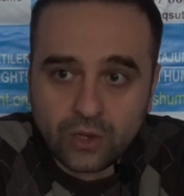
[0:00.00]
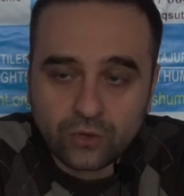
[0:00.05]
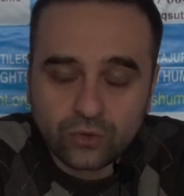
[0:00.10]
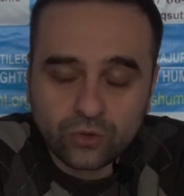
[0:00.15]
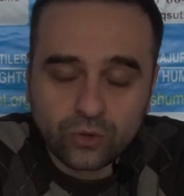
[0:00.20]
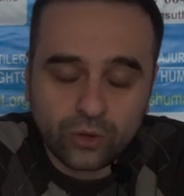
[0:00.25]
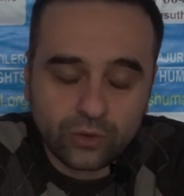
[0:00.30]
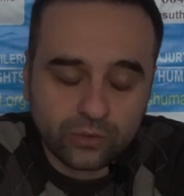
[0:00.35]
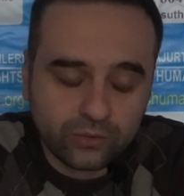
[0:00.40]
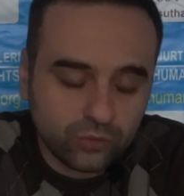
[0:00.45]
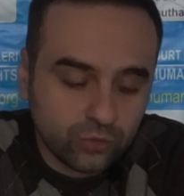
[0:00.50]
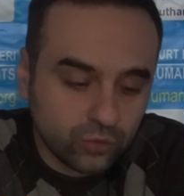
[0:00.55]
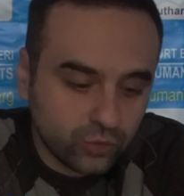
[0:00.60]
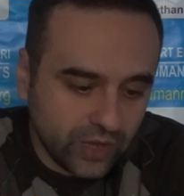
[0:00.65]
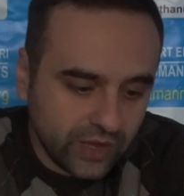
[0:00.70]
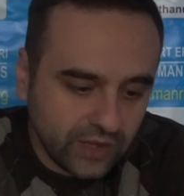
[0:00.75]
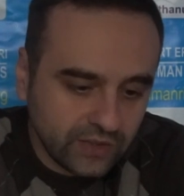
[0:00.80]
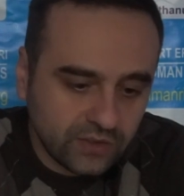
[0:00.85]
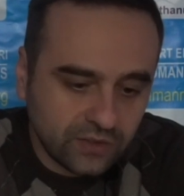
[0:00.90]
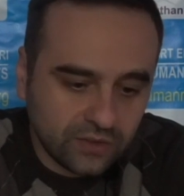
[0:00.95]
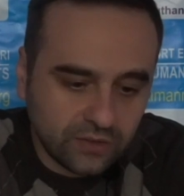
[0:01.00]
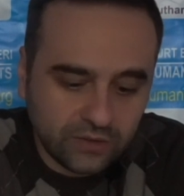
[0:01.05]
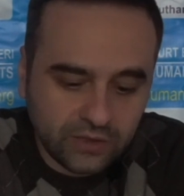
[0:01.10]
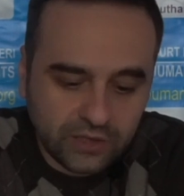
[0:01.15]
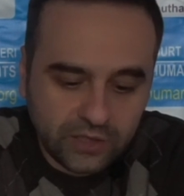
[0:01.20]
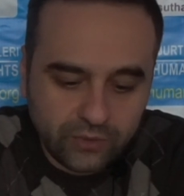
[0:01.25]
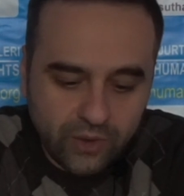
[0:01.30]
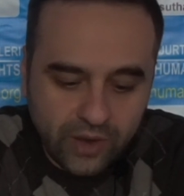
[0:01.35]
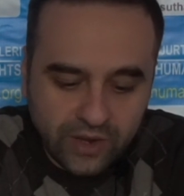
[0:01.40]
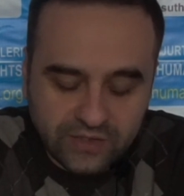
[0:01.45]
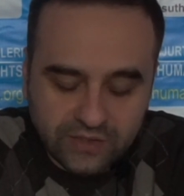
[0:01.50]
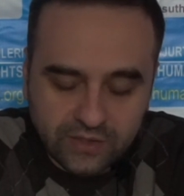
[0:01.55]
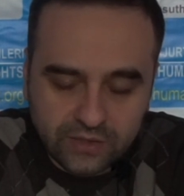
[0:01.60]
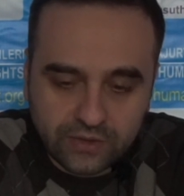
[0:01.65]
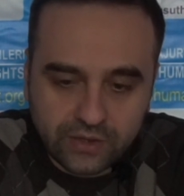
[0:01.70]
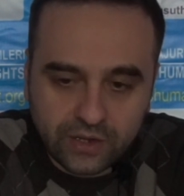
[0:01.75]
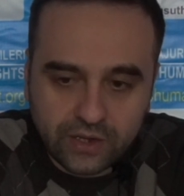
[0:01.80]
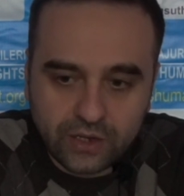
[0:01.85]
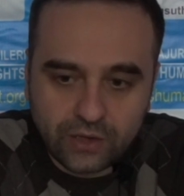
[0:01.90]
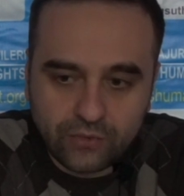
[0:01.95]
So today's new
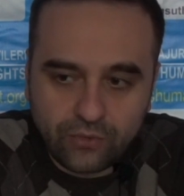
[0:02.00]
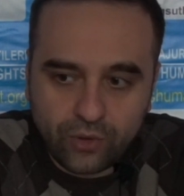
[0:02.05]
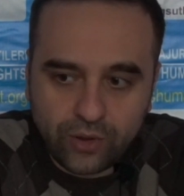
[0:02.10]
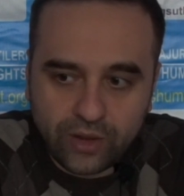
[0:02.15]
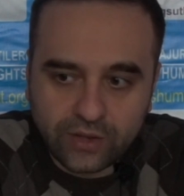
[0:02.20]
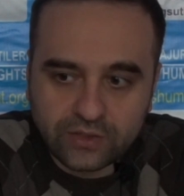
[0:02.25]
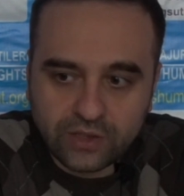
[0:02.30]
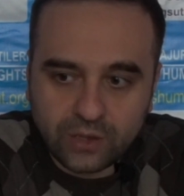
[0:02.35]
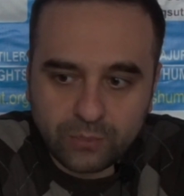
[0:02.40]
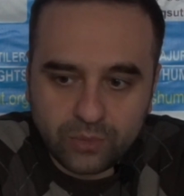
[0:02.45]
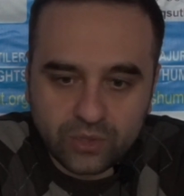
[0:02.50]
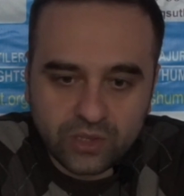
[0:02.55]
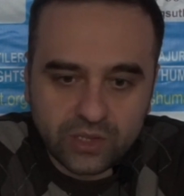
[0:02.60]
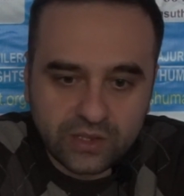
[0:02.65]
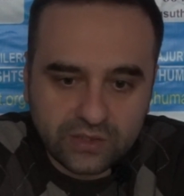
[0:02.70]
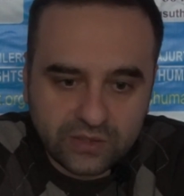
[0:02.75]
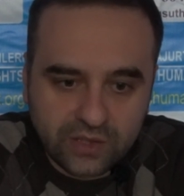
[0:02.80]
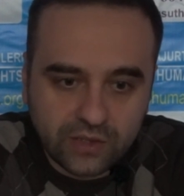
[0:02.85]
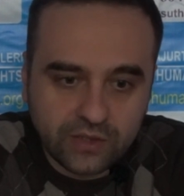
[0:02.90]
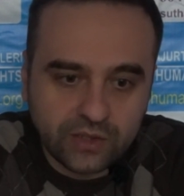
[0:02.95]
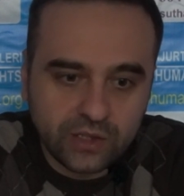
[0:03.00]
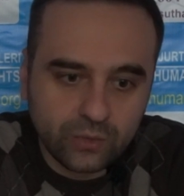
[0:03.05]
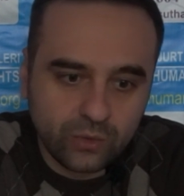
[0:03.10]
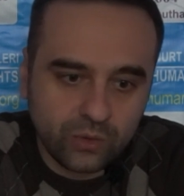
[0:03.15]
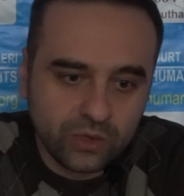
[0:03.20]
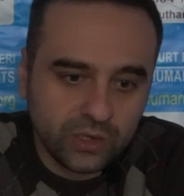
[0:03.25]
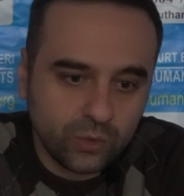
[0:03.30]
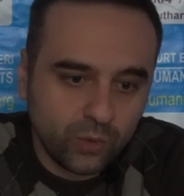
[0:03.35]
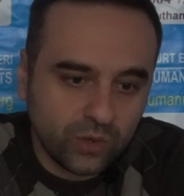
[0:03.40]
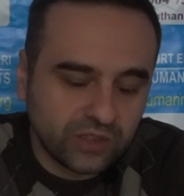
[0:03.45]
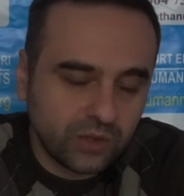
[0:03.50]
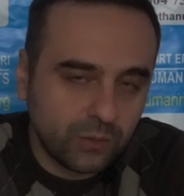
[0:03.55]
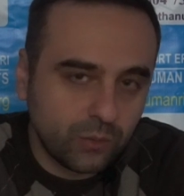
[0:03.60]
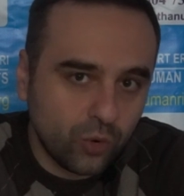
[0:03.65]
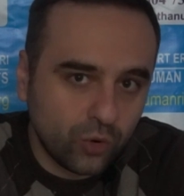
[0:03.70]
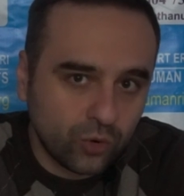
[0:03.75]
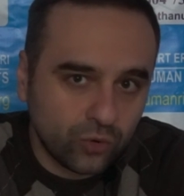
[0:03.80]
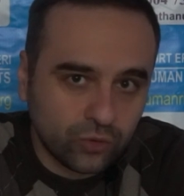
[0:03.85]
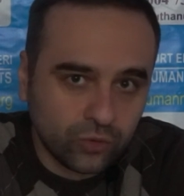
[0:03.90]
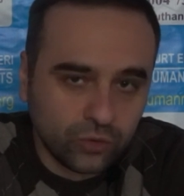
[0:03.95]
ex-detainee, for example, he said he was
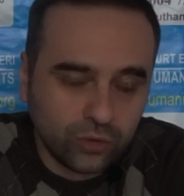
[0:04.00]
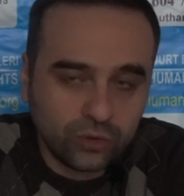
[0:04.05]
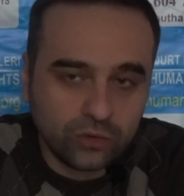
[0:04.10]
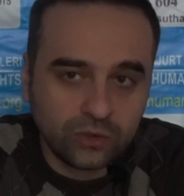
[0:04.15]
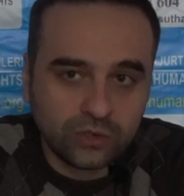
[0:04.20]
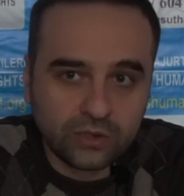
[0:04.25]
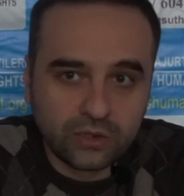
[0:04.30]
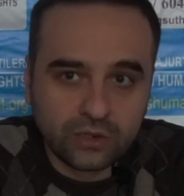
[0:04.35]
among the